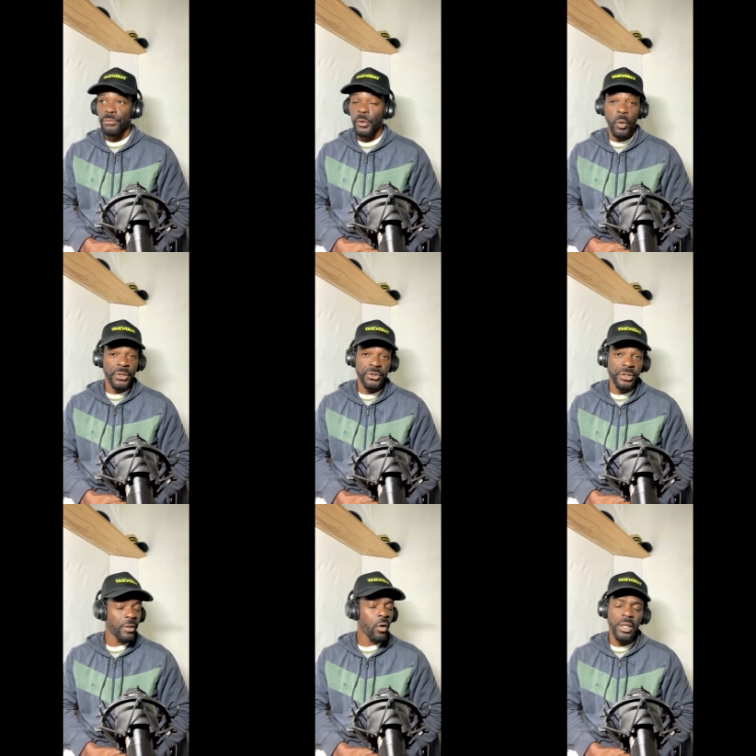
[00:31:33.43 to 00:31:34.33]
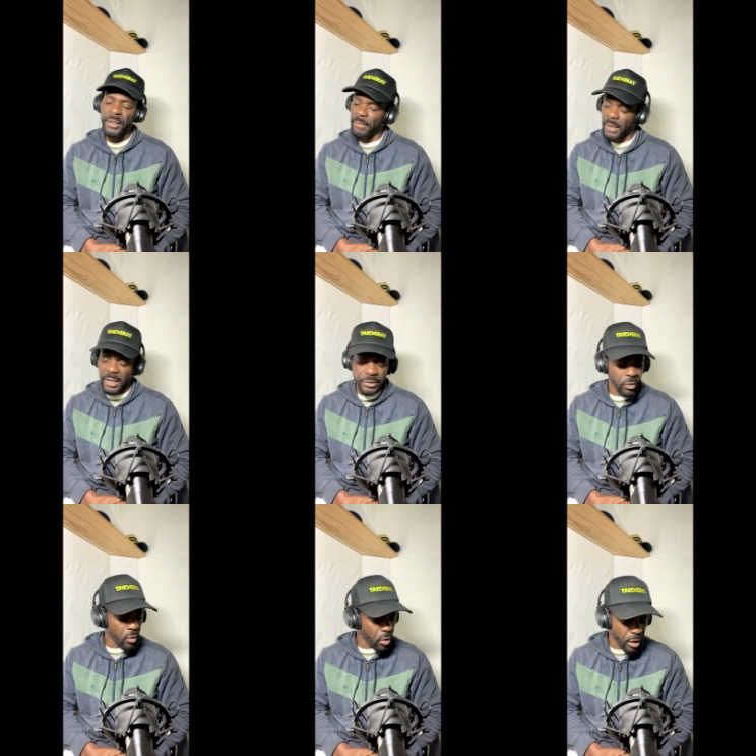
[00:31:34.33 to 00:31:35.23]
Washington, all of them guys,
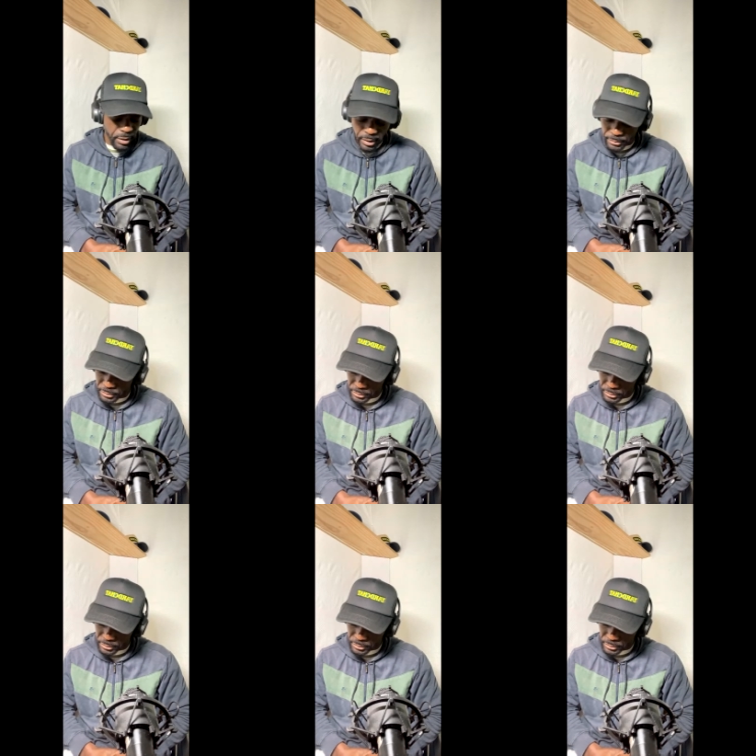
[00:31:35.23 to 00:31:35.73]
all of them.